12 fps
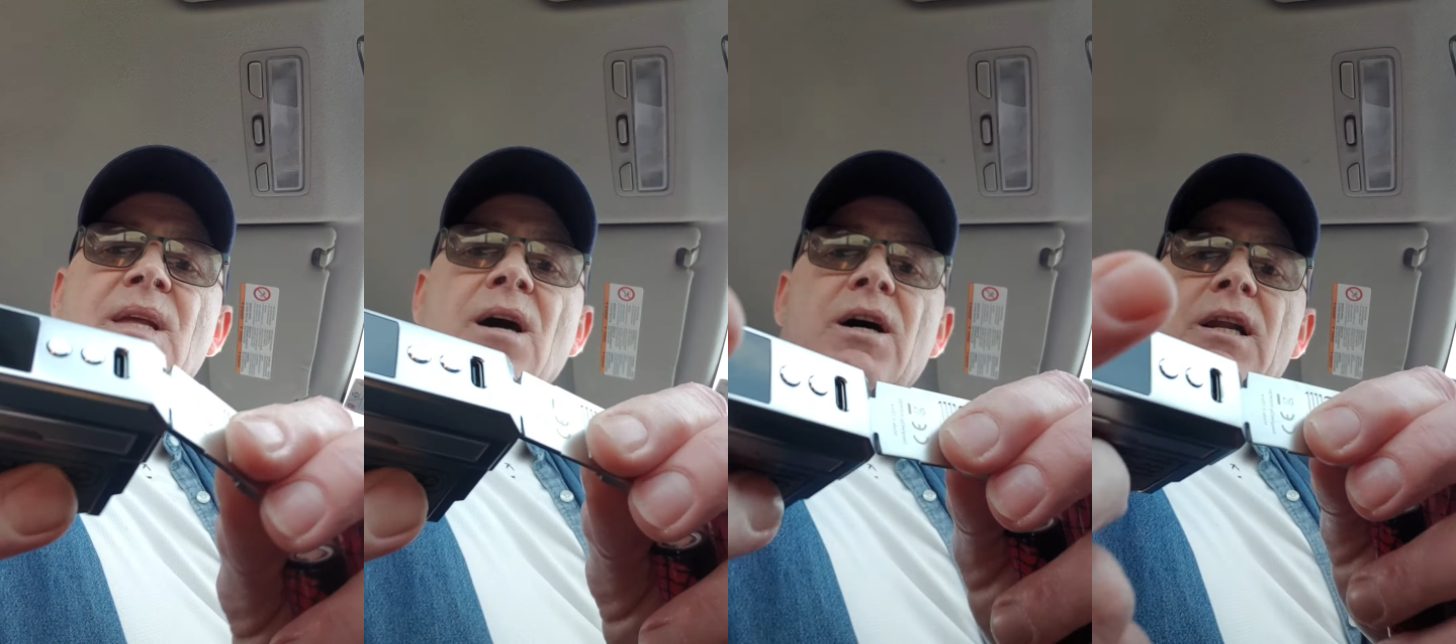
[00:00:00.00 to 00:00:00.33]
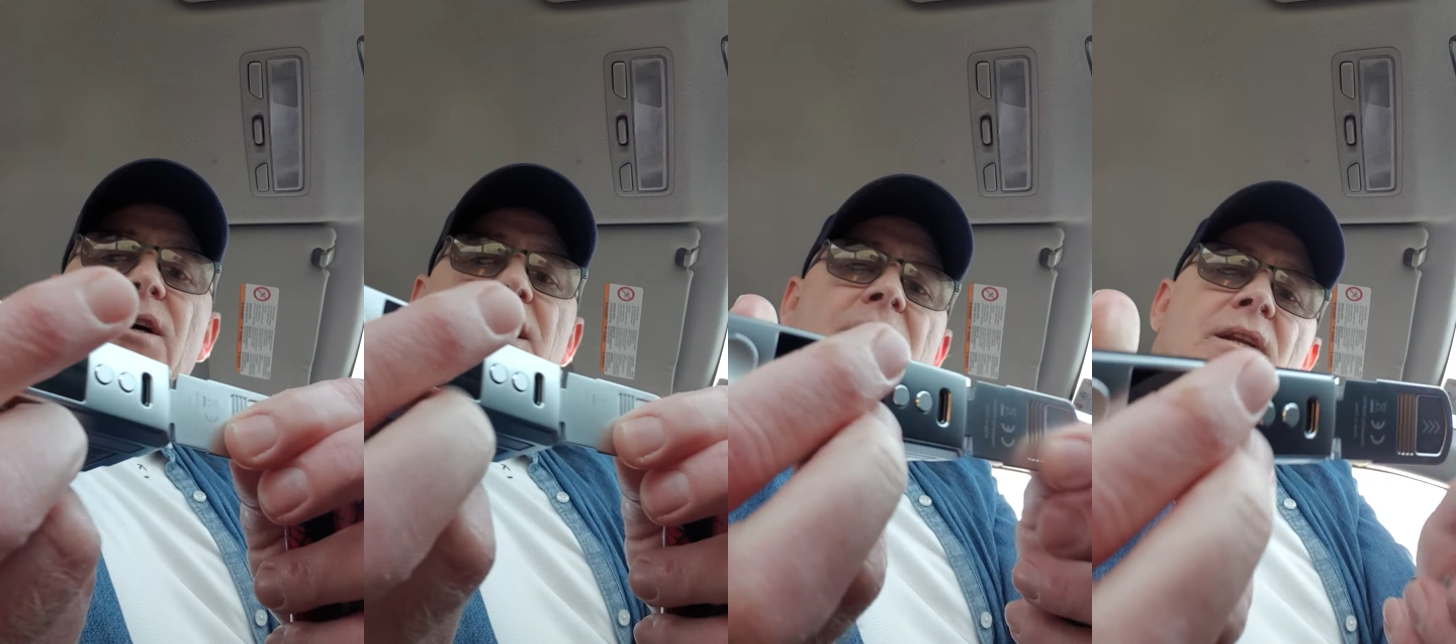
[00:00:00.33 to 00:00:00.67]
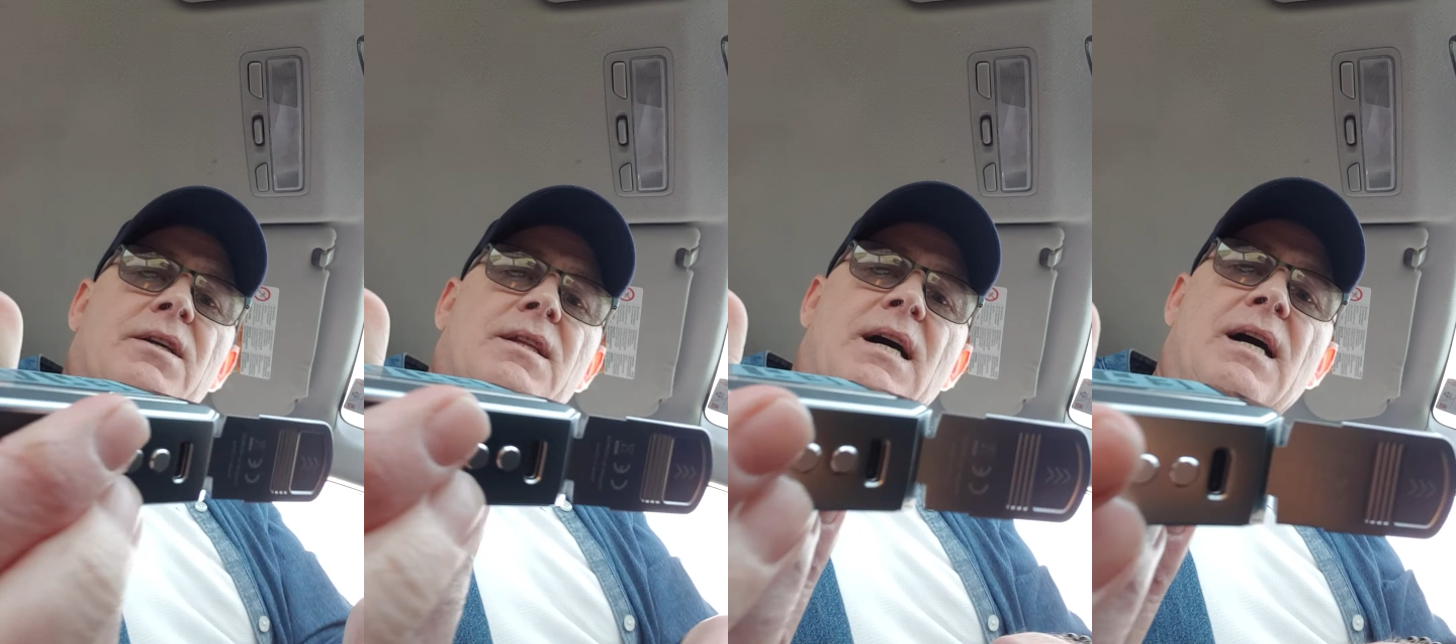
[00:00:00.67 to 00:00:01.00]
I like it
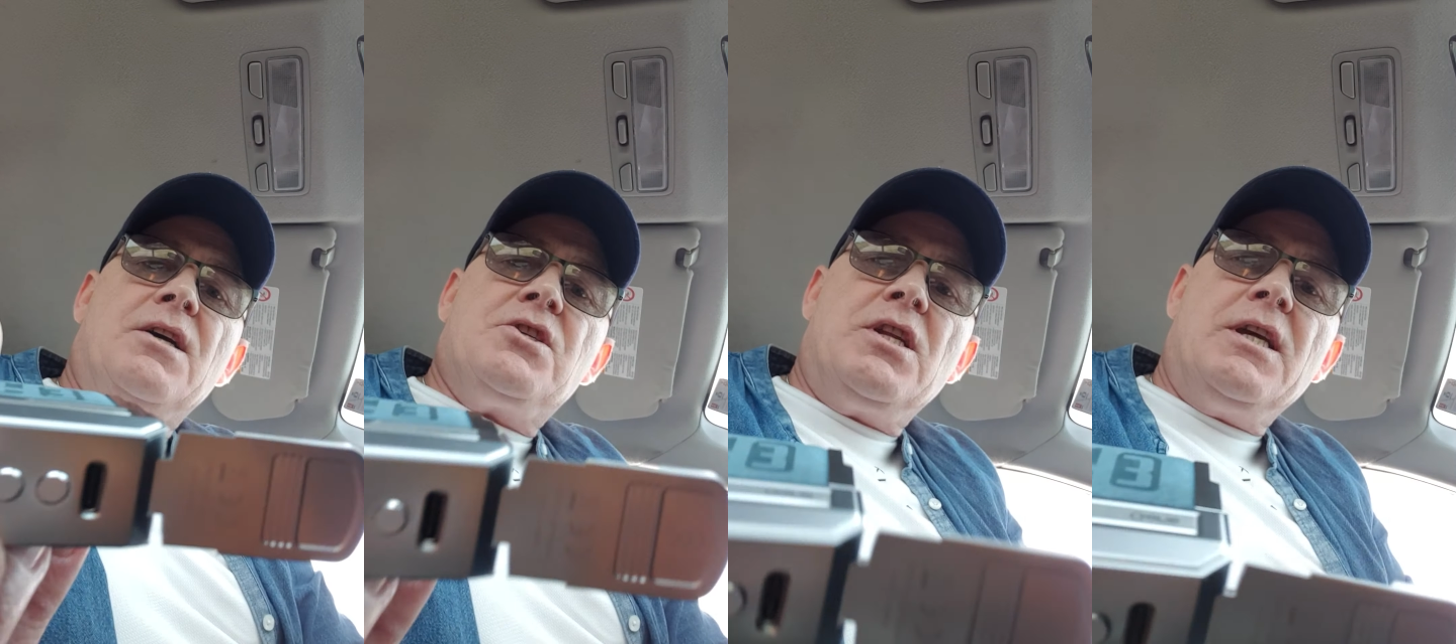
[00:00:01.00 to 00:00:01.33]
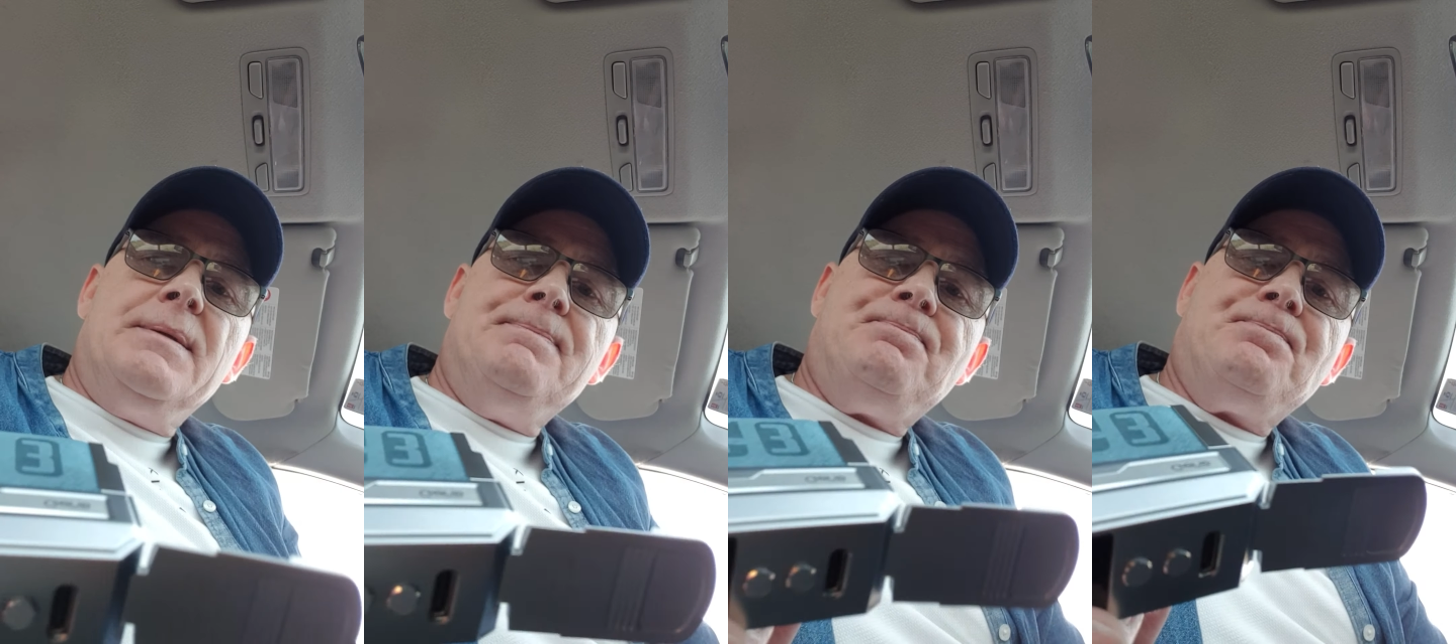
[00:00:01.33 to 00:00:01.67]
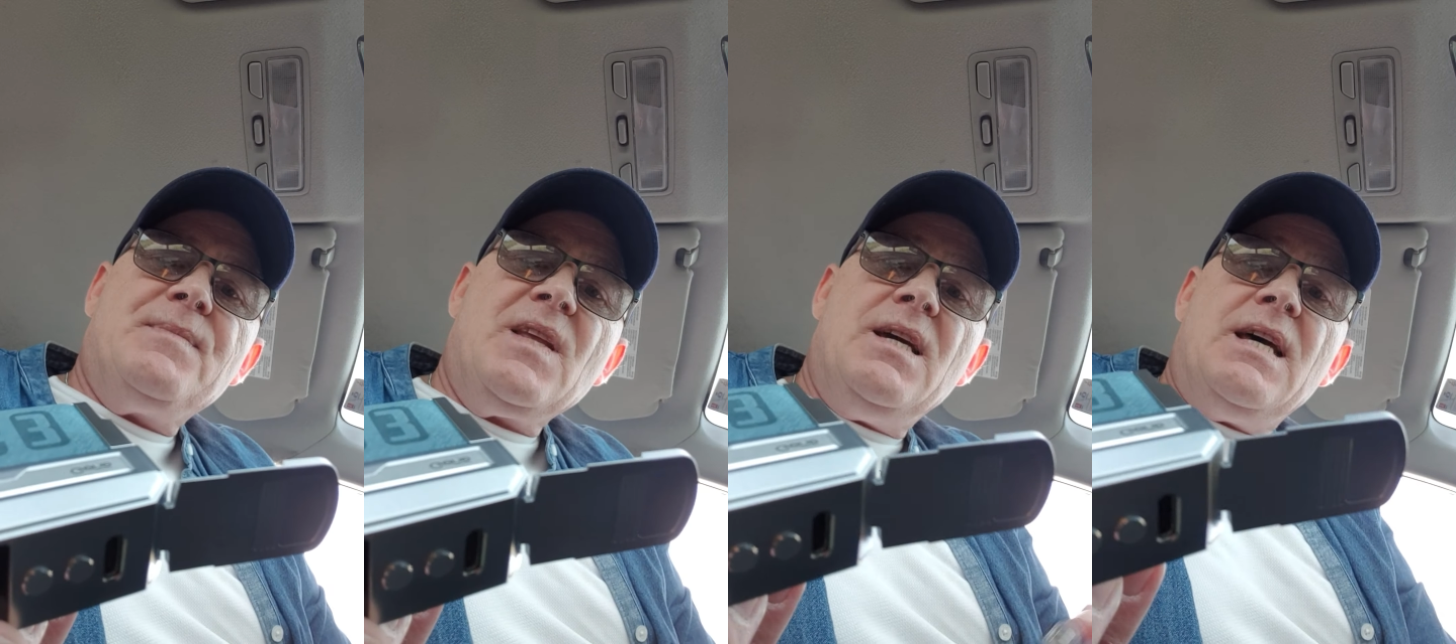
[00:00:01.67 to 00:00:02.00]
like that, actually.
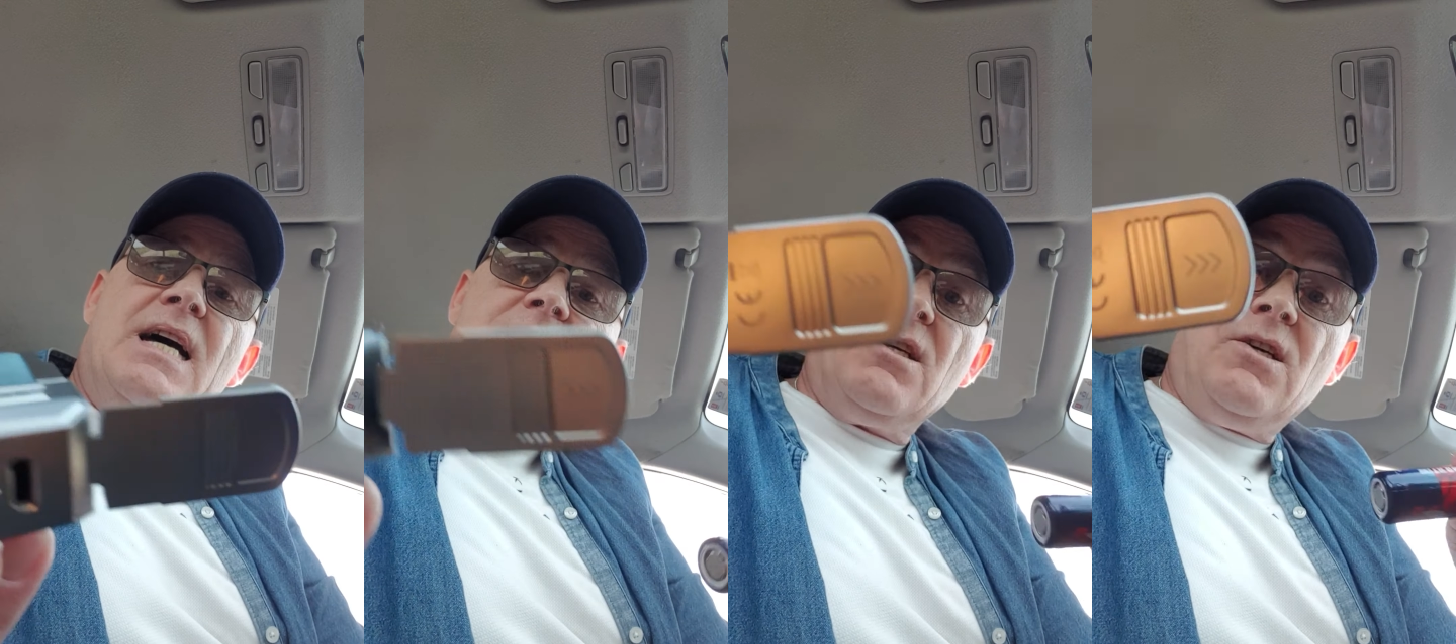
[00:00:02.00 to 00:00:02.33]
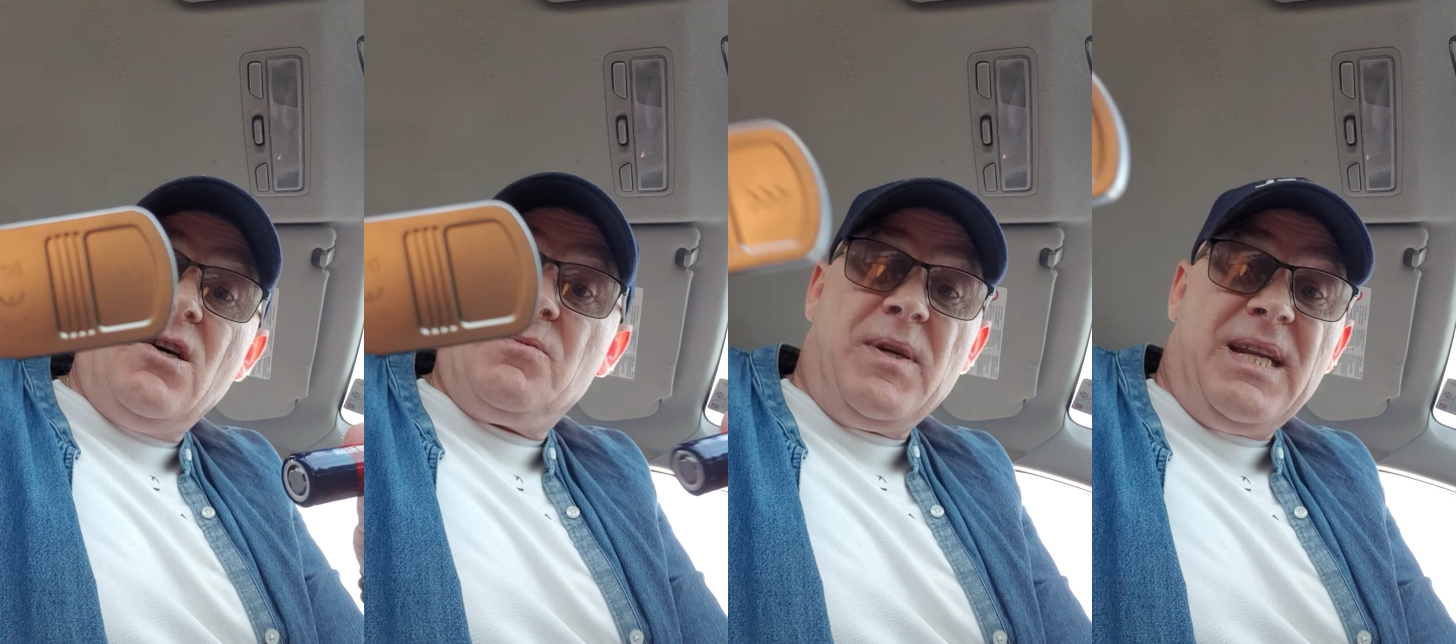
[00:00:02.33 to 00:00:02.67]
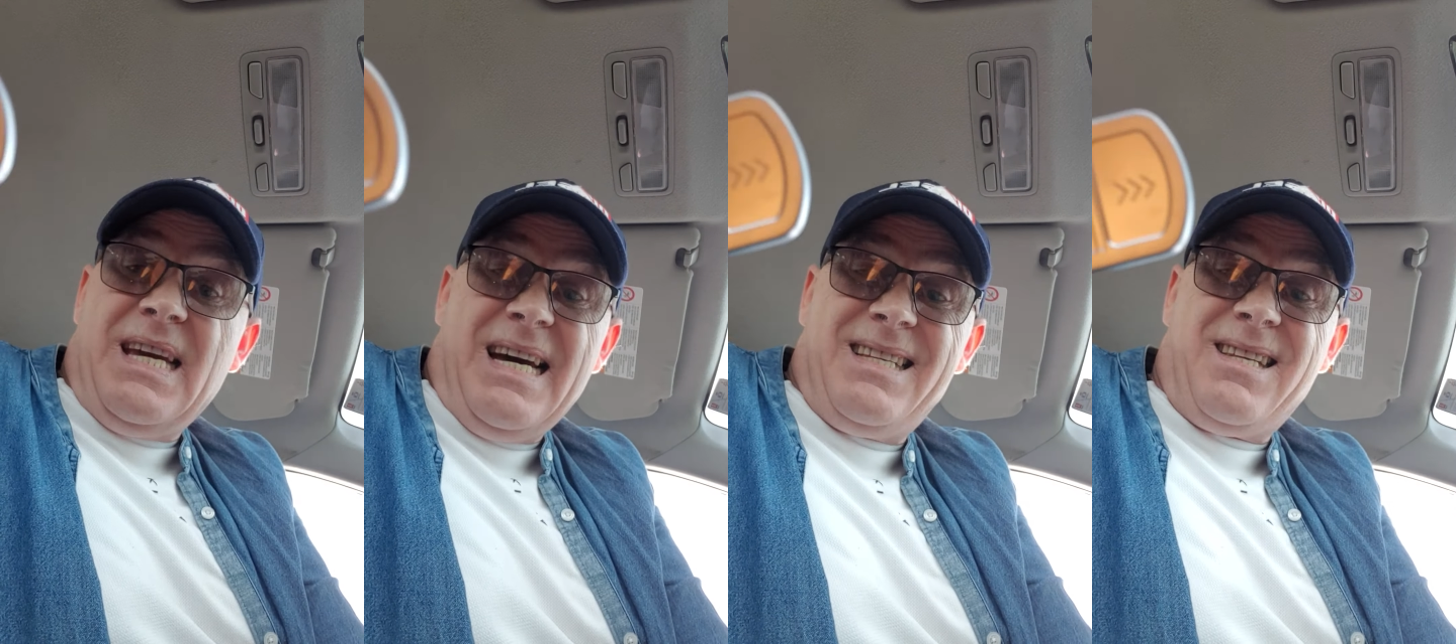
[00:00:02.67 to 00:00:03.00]
It hasn't caused me
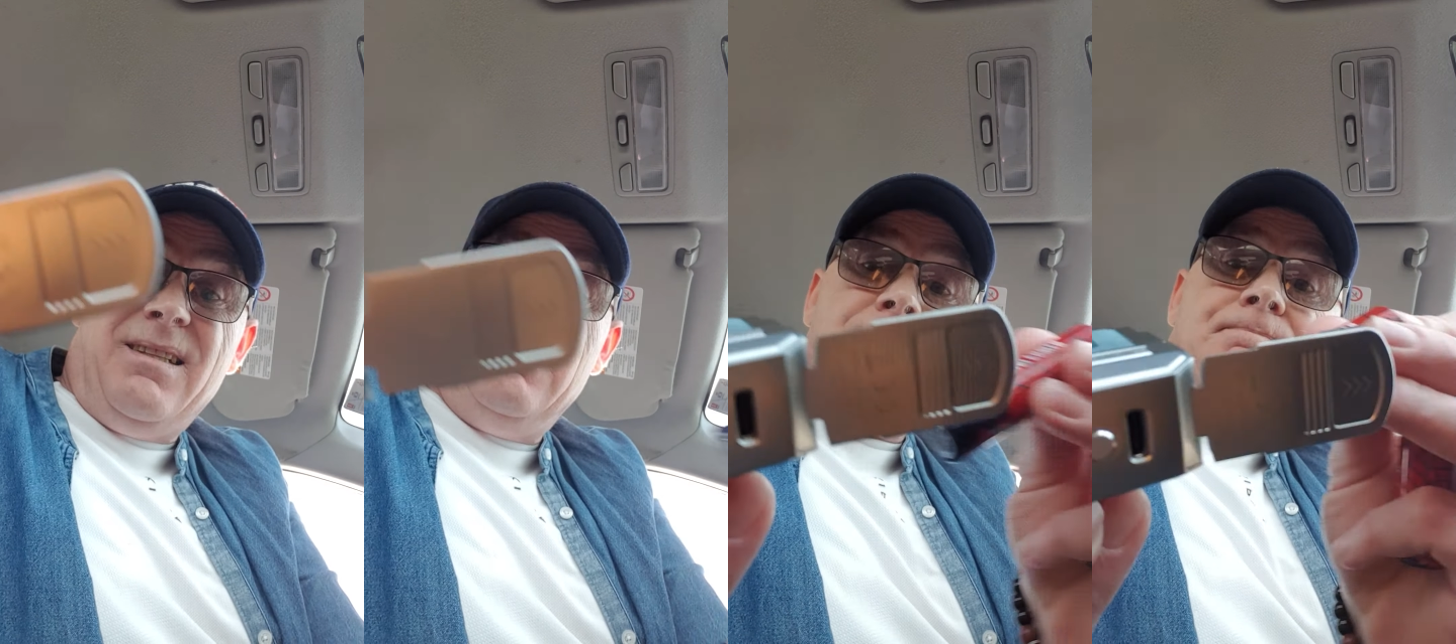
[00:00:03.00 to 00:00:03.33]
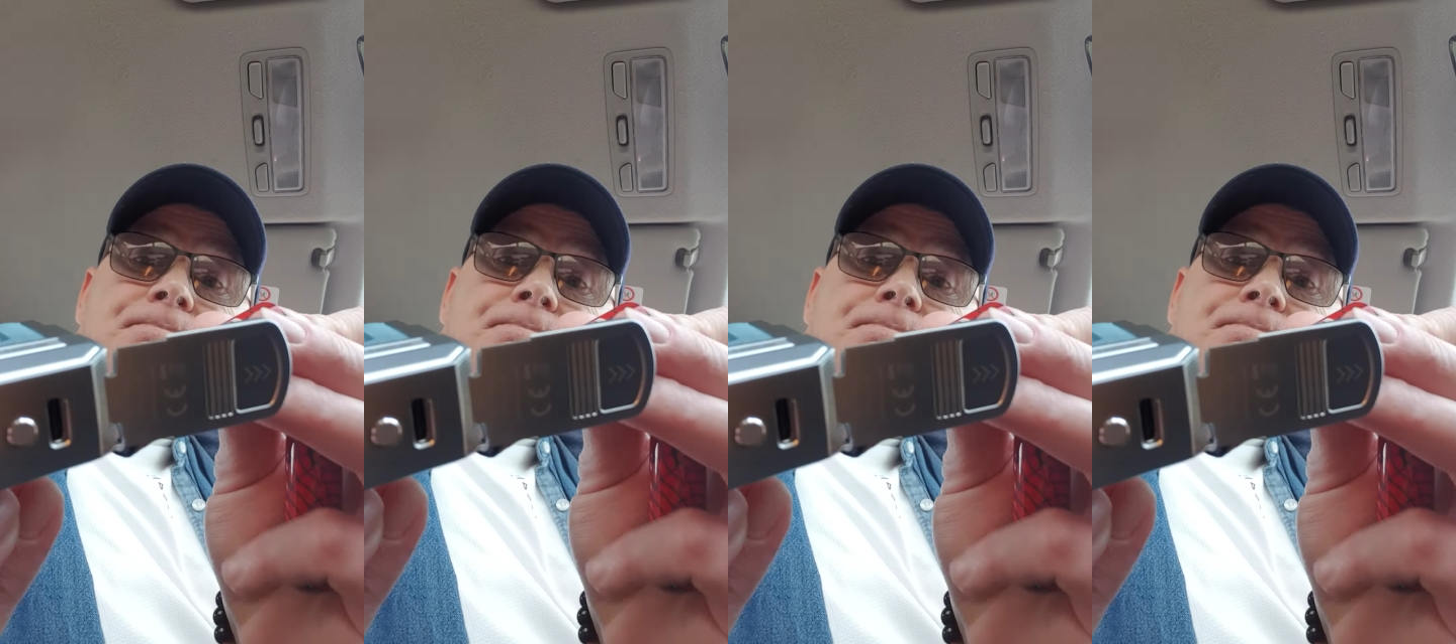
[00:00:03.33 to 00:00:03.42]
any hassle.